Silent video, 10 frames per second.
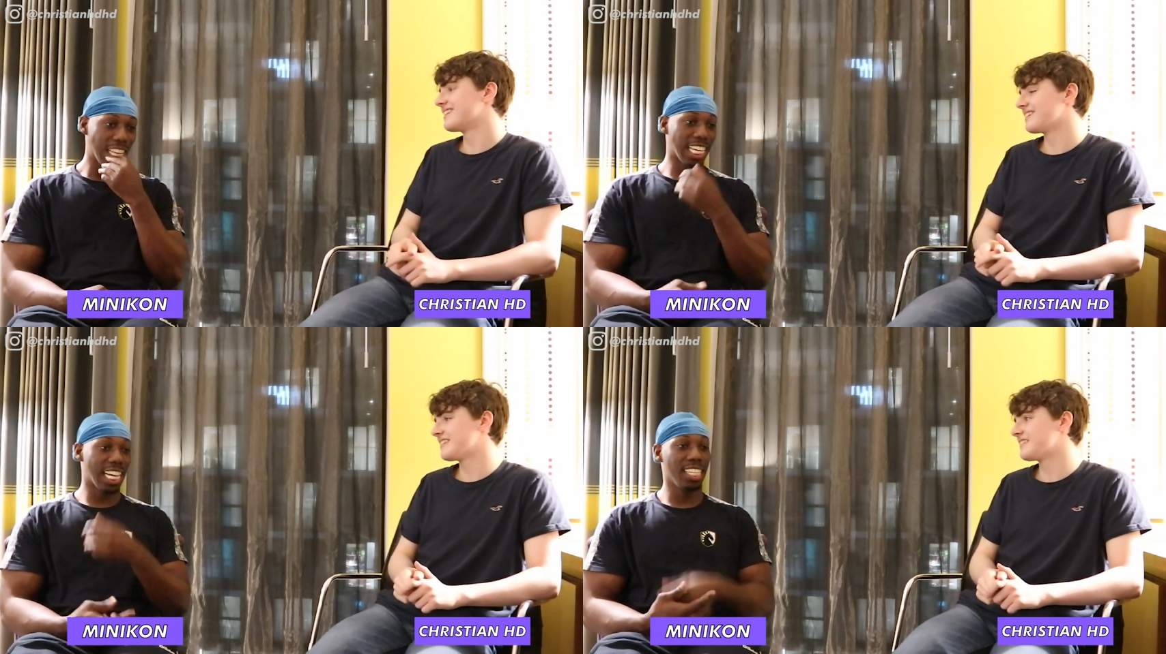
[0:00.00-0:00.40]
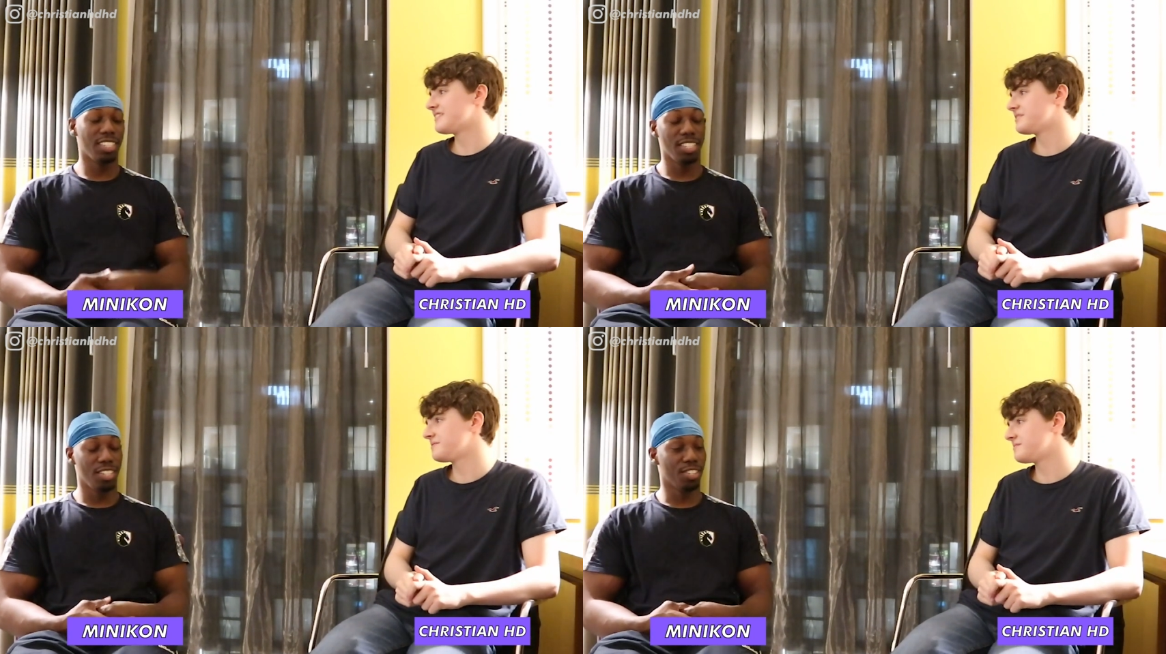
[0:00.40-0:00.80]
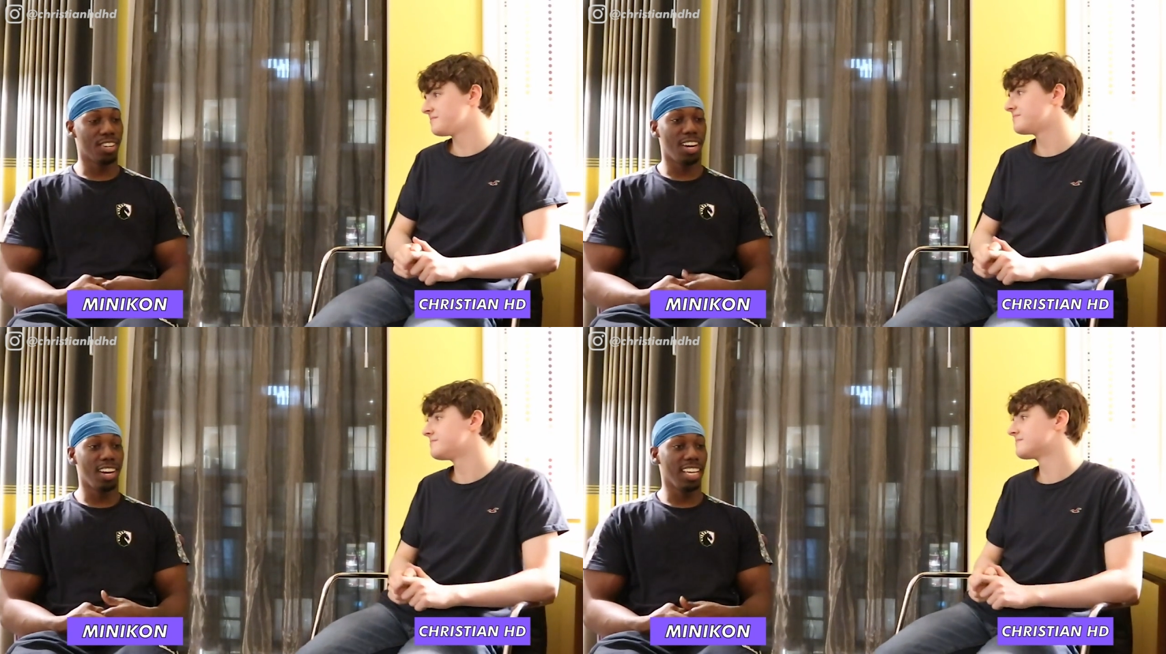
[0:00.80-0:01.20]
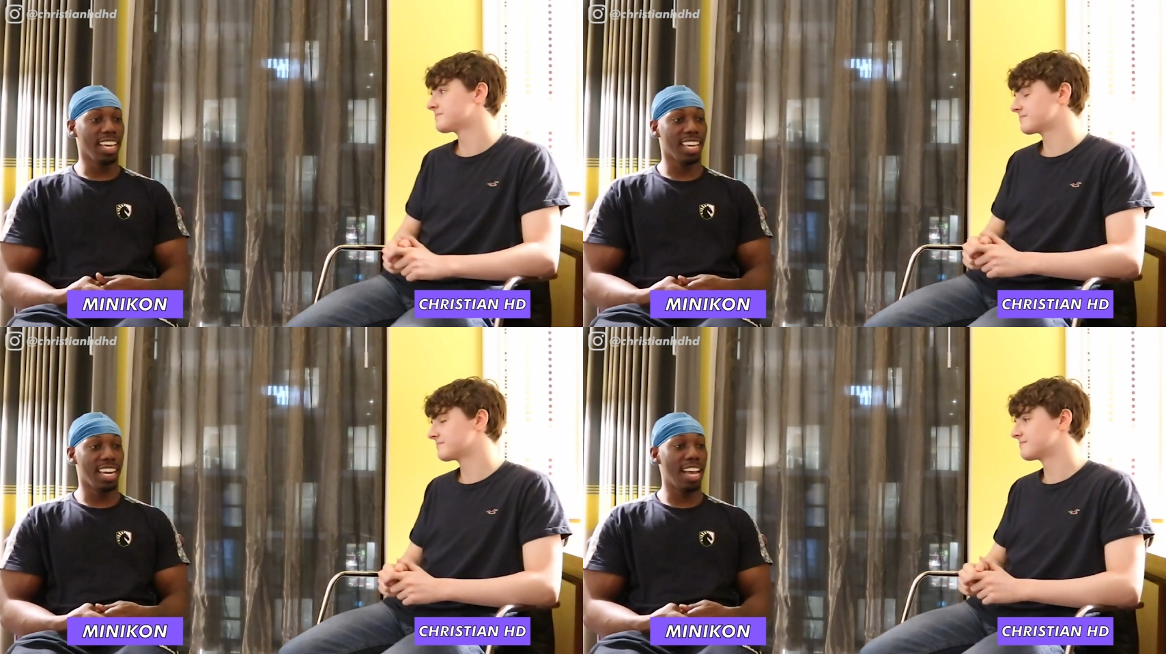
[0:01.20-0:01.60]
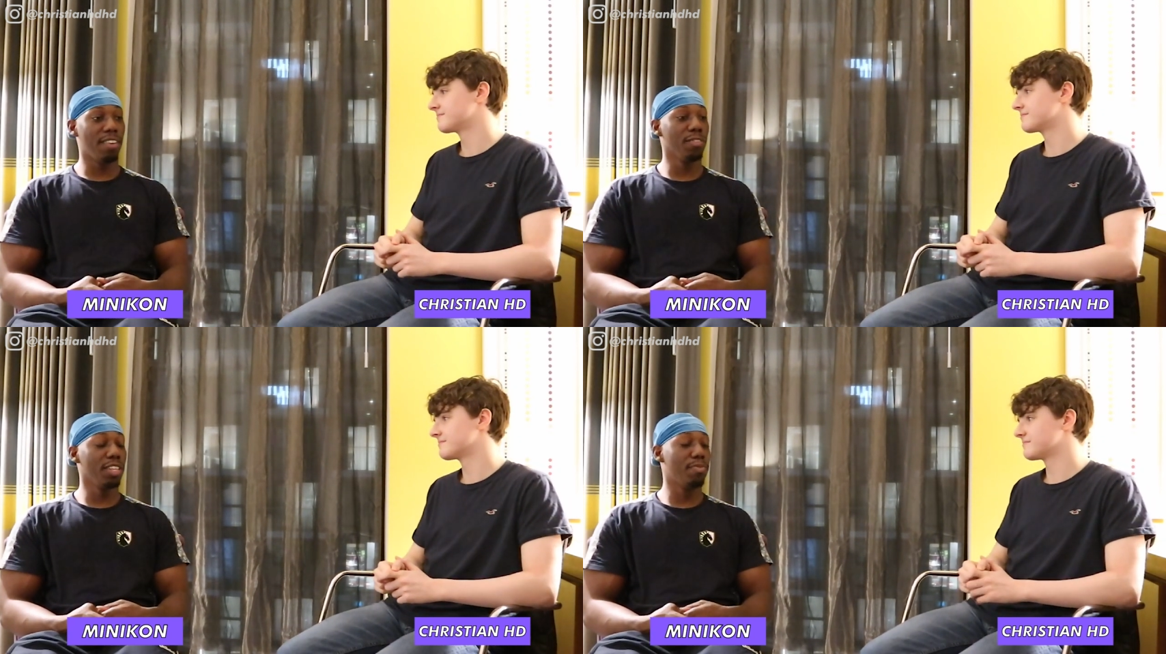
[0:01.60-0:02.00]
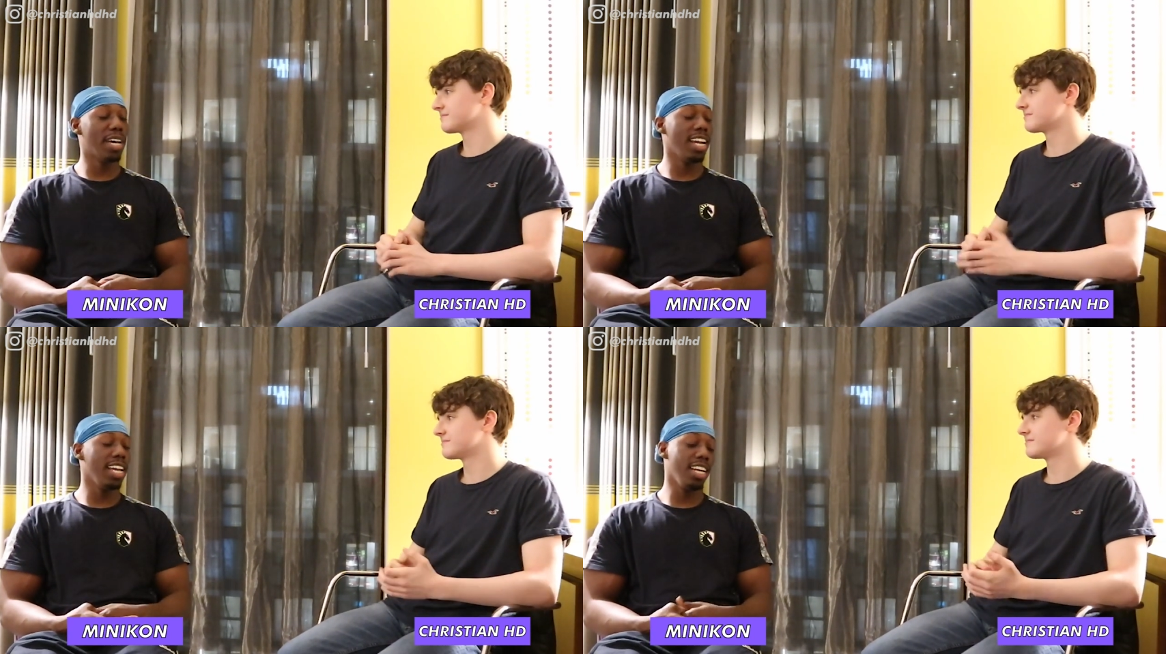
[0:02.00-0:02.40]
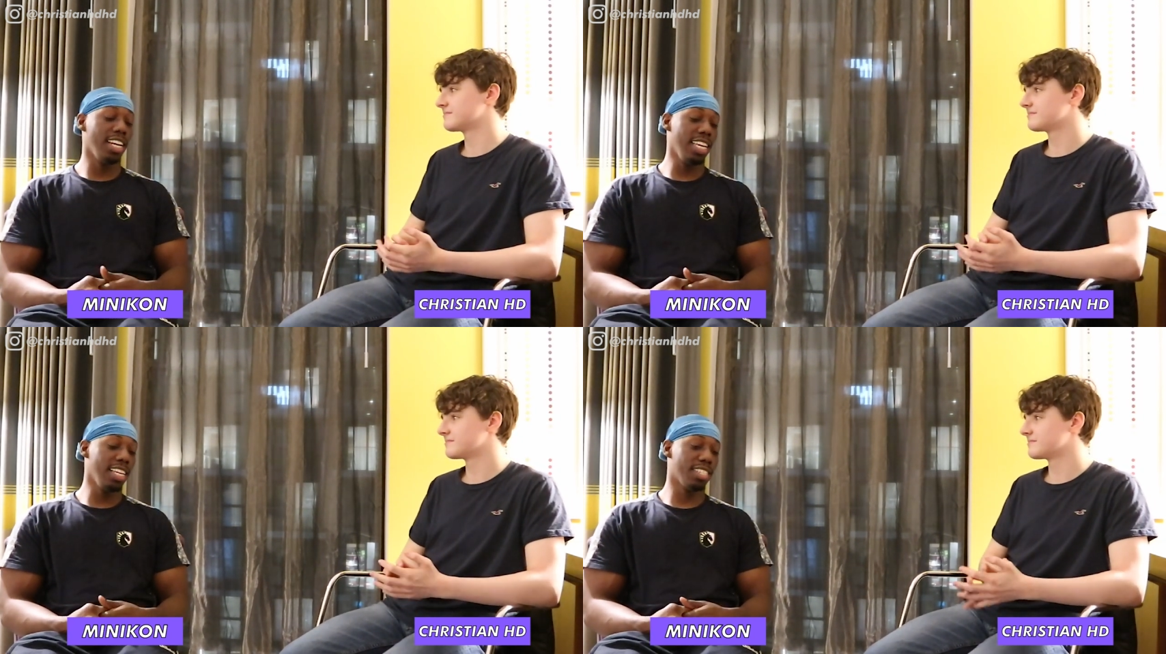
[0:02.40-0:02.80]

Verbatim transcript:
Speaker 1: Like I used to draw. Like, and I have really bad ADD.